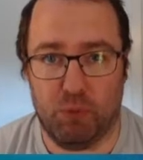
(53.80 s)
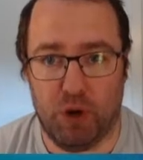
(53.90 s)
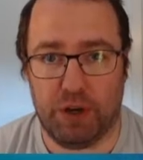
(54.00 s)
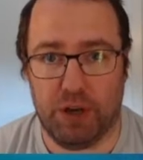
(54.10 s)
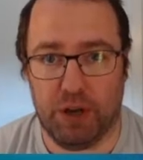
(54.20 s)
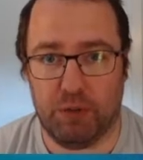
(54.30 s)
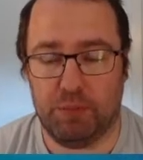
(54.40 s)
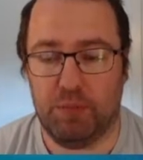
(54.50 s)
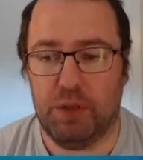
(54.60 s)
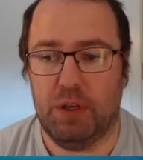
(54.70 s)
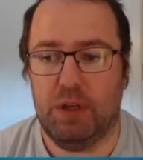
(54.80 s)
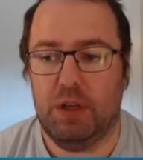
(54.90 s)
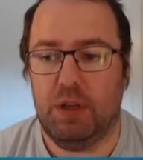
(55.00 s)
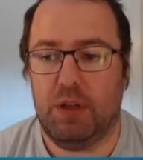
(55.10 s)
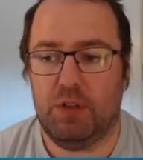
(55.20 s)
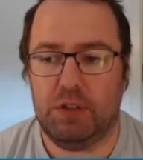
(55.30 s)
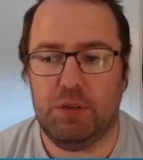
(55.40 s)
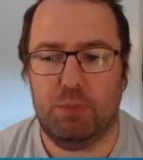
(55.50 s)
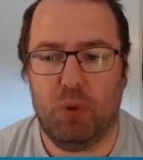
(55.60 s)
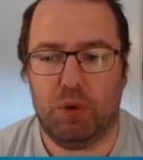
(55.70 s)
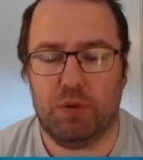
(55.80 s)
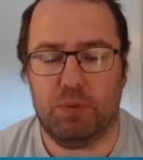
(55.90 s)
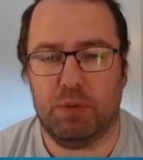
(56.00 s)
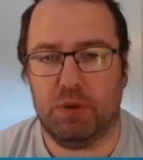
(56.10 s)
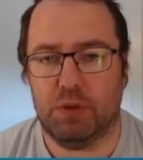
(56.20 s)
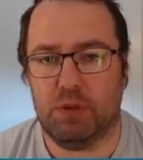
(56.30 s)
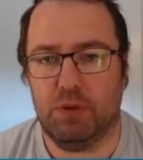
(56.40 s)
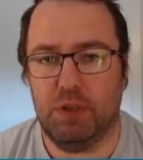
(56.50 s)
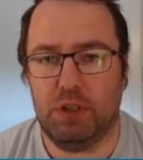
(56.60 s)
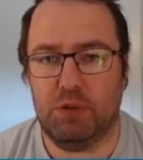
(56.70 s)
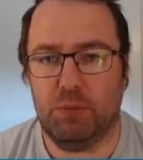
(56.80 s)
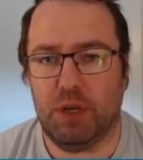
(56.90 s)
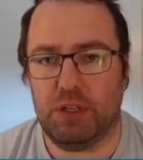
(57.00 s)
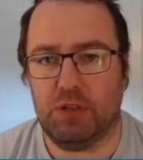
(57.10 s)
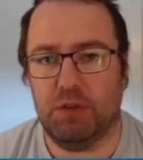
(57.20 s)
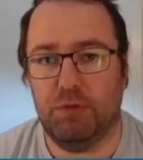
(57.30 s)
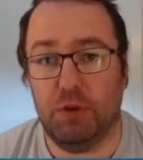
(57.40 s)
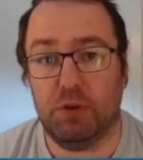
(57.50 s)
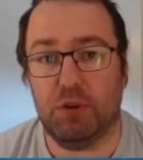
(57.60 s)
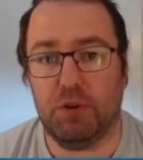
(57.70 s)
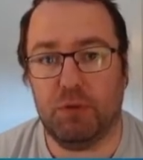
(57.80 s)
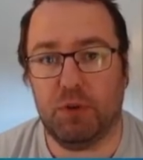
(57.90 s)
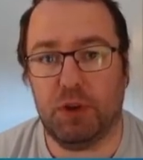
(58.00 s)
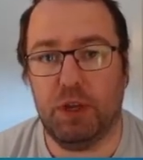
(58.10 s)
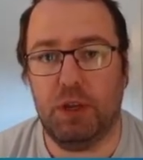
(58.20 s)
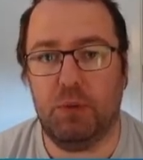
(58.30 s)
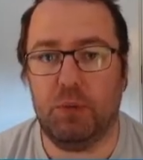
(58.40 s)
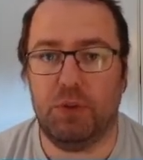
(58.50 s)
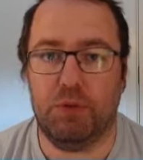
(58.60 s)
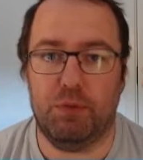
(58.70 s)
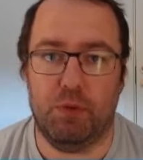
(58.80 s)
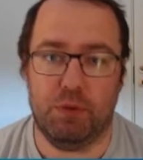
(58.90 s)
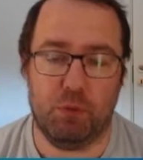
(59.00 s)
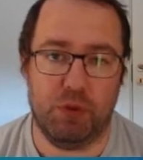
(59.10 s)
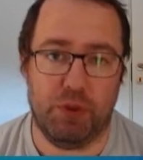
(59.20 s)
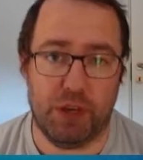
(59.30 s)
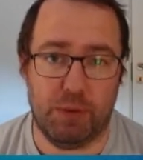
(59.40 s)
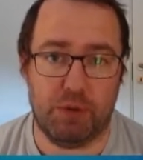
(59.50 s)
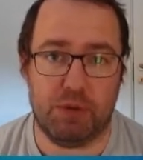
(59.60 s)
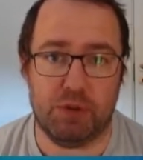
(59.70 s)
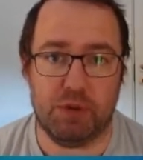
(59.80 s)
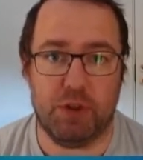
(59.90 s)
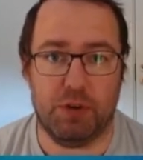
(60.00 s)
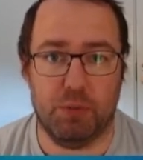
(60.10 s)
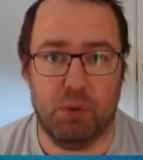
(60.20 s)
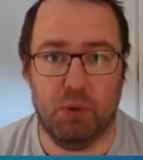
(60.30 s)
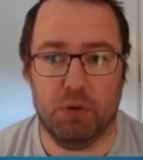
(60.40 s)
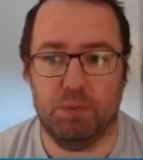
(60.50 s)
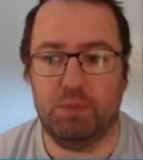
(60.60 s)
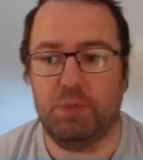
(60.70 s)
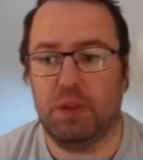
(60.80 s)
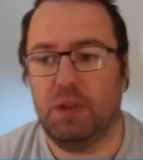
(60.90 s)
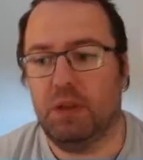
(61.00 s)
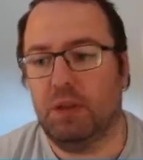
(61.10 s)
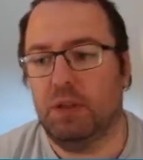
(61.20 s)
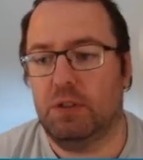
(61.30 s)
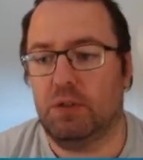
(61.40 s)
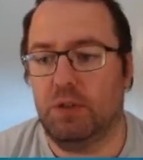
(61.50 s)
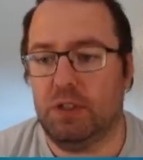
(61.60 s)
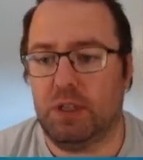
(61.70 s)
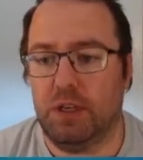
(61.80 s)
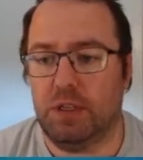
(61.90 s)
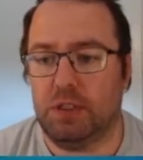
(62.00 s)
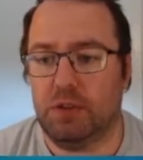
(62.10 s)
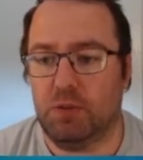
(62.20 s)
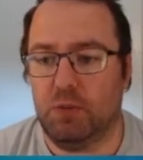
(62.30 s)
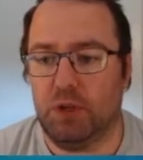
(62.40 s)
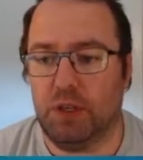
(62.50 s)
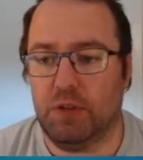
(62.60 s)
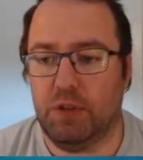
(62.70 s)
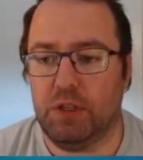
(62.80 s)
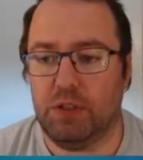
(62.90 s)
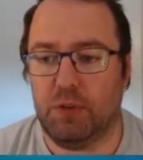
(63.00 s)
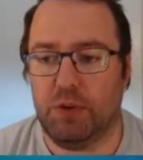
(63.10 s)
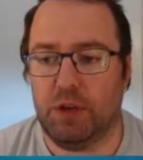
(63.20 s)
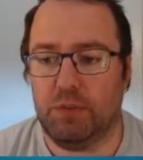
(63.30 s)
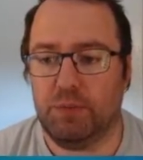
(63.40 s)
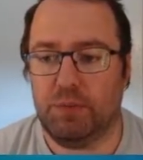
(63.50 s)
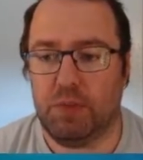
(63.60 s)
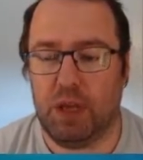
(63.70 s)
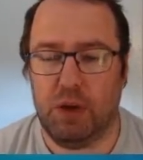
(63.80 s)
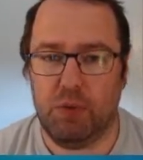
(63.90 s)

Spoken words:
right now. And this is important because you need to match the version of RKE with the images that you pull. So in this case, we get these 3. I